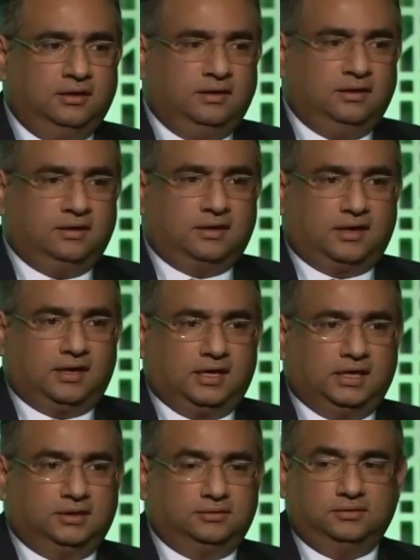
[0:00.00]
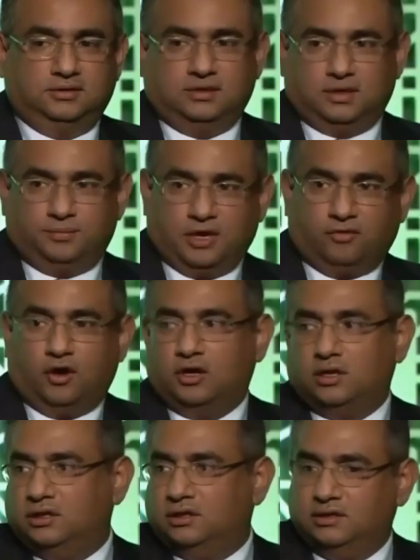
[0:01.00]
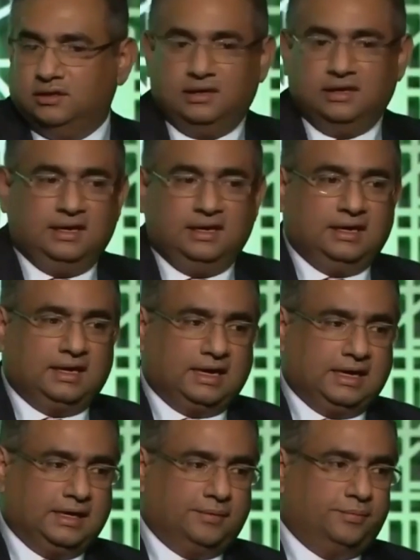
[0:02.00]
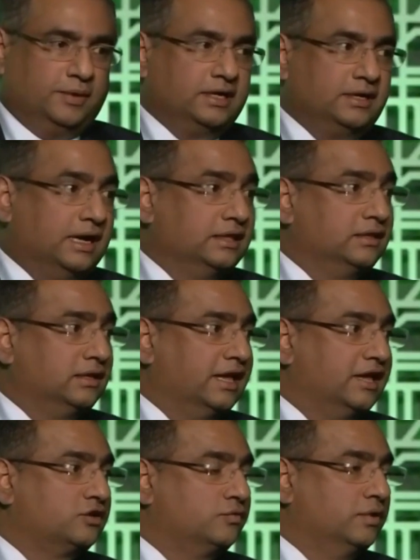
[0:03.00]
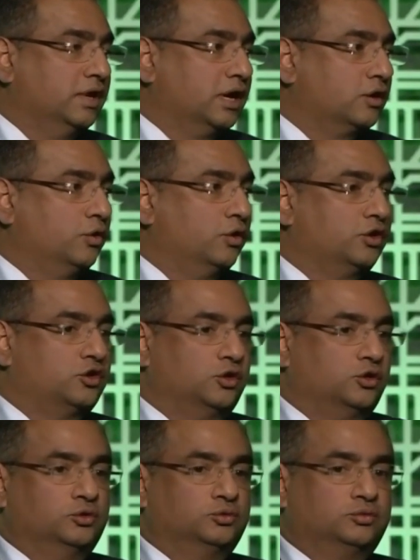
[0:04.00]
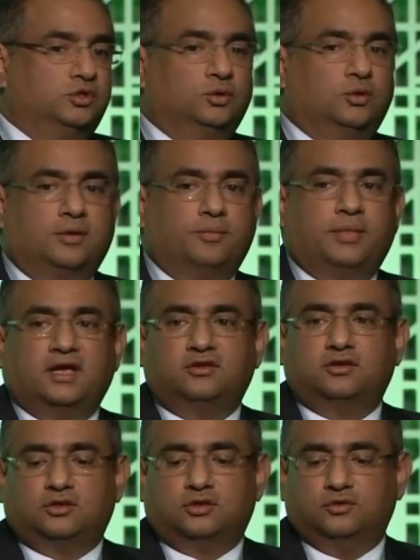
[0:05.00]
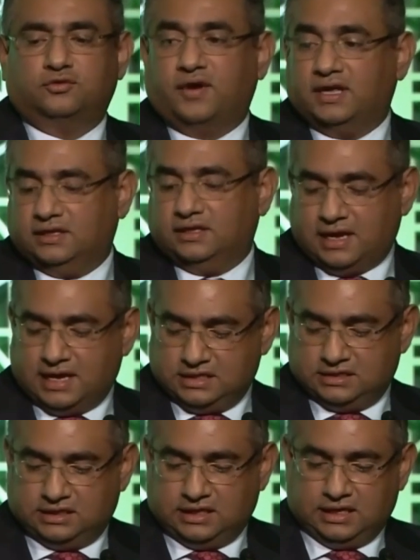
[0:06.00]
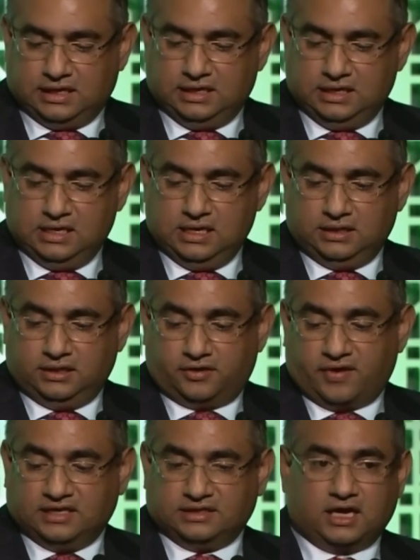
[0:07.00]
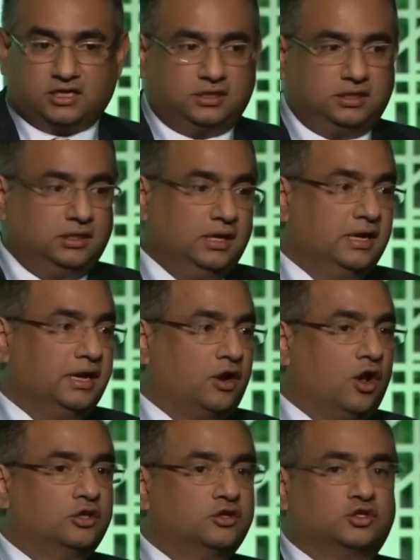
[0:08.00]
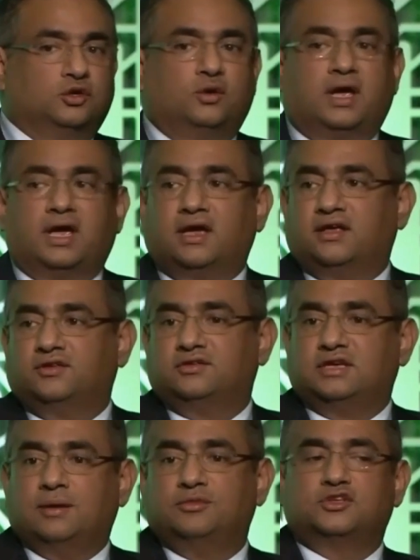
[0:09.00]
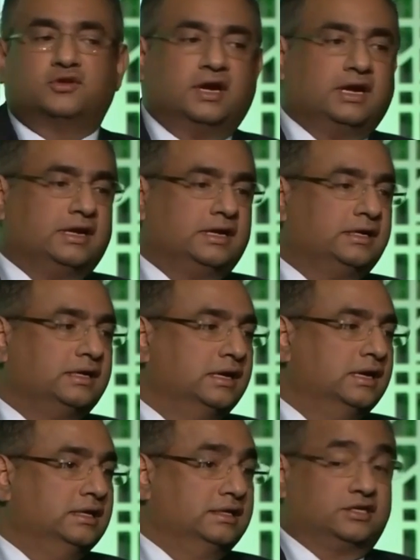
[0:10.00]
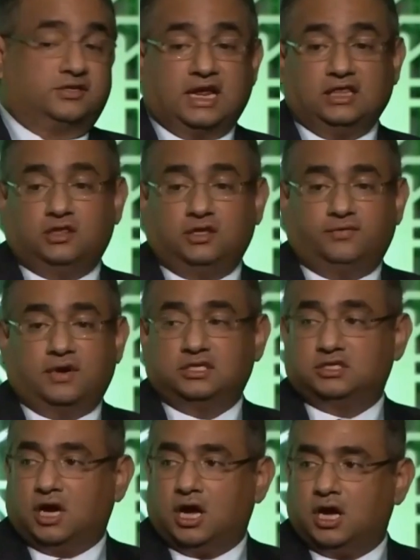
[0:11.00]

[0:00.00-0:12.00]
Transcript: above all. But nonetheless, we are going to do our best to finalize the transaction. It also has demonstrated the strength of our stock,